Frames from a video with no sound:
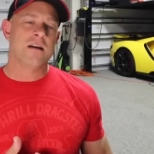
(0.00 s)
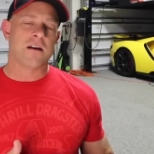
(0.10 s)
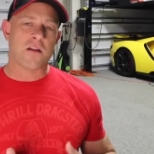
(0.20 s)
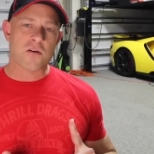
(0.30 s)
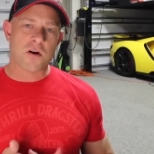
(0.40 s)

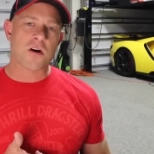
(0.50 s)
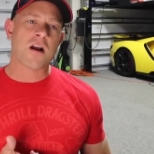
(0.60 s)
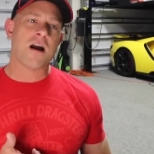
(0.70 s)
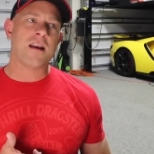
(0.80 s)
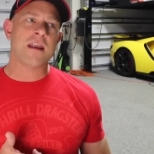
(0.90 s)
another
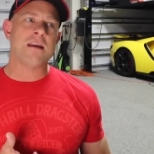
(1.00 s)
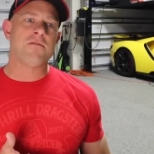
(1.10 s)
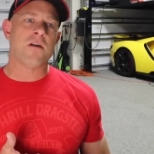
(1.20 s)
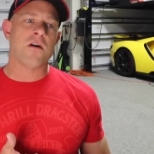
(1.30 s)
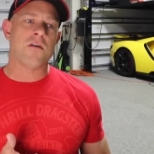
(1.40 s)
Huracan
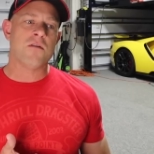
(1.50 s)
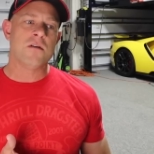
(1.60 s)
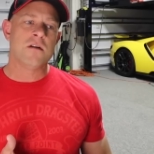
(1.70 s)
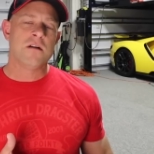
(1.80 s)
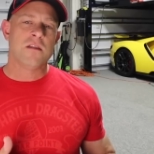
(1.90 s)
Evo,
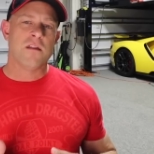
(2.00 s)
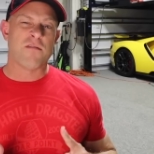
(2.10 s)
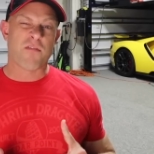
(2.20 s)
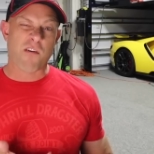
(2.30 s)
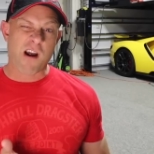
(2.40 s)
the
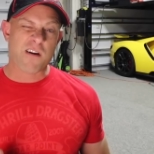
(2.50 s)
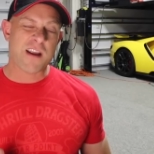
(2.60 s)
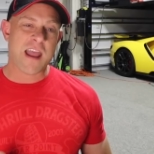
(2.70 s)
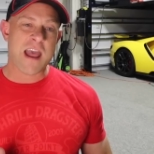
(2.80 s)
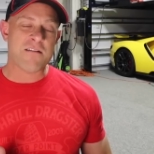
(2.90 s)

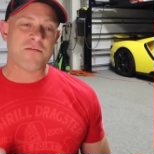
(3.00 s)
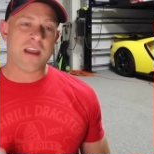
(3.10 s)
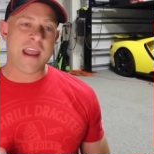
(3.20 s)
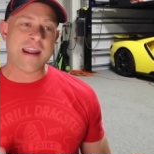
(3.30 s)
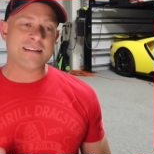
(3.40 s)
Ferrari
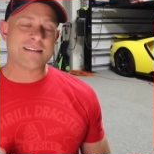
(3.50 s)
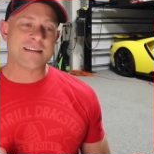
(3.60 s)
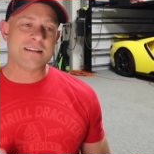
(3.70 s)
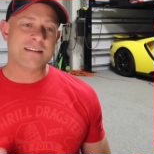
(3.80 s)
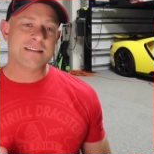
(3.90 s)
F8,
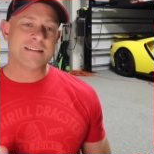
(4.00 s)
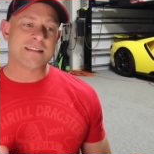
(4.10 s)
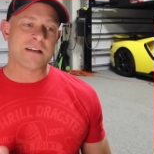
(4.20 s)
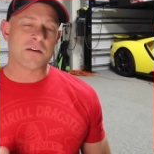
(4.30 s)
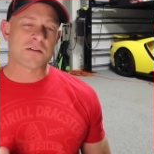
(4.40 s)

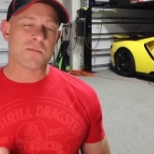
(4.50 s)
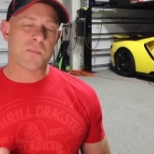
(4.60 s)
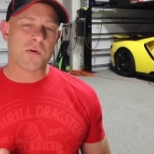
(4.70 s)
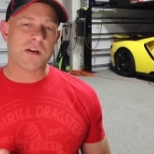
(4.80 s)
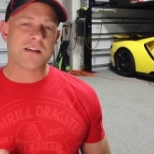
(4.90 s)
you know, some
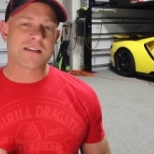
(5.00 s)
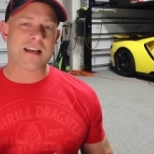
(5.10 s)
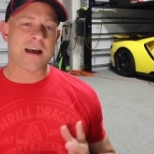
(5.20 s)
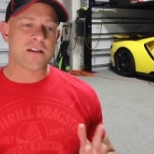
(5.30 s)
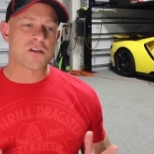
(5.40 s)
pretty
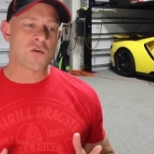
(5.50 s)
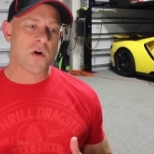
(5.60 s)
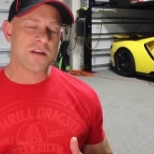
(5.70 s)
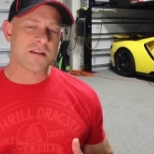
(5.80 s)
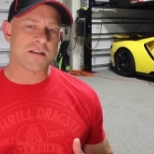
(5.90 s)
solid
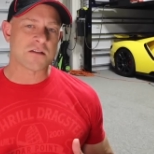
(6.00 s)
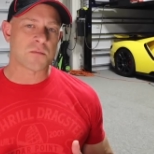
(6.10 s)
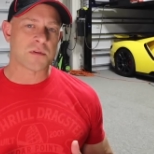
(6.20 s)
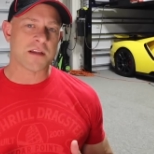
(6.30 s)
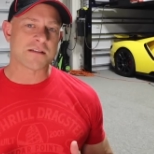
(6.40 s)
choices to
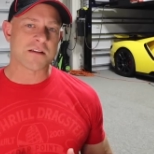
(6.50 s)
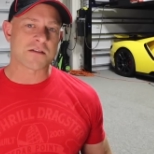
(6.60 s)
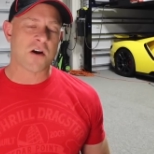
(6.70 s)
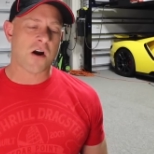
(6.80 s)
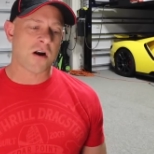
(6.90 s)
replace
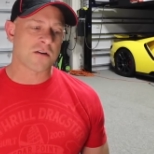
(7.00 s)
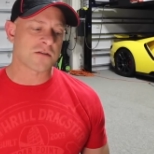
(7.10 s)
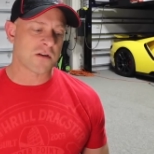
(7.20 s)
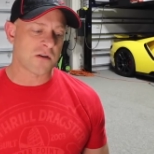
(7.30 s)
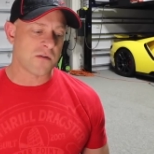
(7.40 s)
this car.
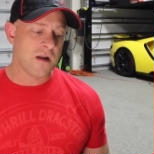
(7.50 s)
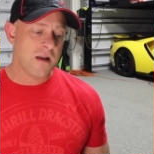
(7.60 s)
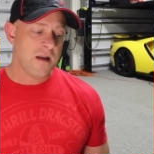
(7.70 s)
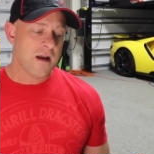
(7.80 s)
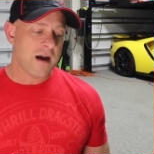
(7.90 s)
So
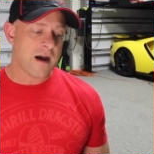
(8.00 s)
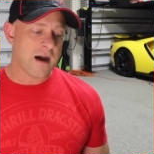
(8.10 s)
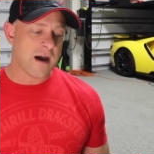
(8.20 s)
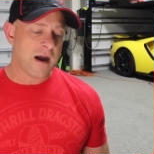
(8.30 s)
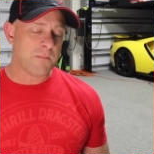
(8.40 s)

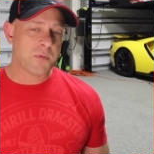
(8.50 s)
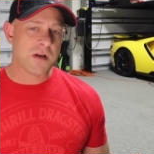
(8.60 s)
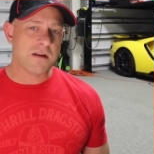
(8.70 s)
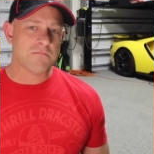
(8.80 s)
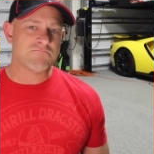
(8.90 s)
uh, I'm
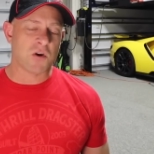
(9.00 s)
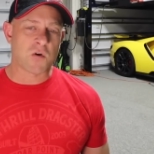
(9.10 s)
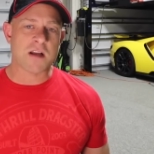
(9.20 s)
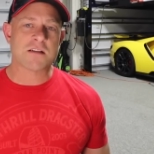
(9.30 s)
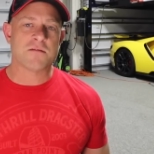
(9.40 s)
pretty
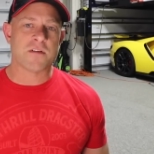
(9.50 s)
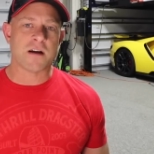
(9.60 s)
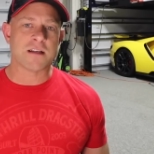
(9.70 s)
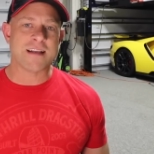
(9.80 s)
aggressive on